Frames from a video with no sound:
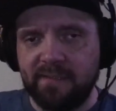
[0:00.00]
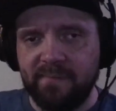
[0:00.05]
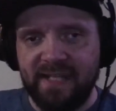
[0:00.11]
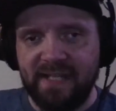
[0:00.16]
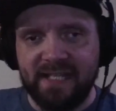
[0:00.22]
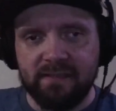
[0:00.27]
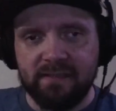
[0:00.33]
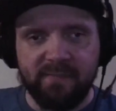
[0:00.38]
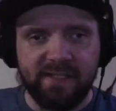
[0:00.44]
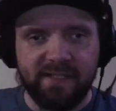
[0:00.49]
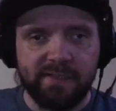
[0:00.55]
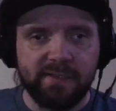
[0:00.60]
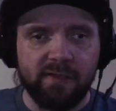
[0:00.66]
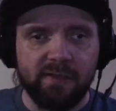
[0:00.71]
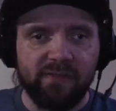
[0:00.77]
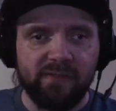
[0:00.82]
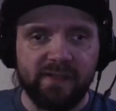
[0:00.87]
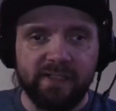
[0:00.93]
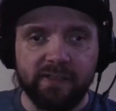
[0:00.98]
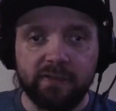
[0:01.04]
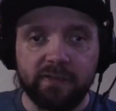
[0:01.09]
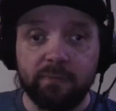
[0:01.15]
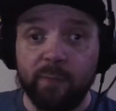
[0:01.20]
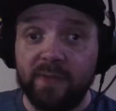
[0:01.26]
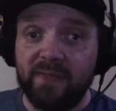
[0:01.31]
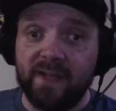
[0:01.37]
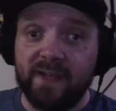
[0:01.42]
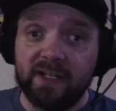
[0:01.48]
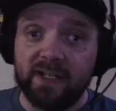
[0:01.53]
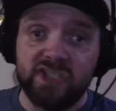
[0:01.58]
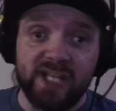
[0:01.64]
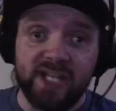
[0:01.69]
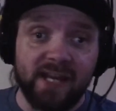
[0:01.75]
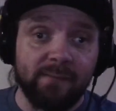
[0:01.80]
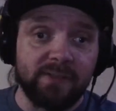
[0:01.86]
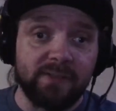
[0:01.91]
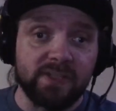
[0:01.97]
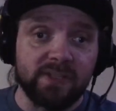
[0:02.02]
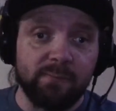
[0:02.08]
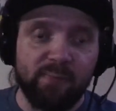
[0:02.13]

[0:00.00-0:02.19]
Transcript: hit and misses over the years with their championship,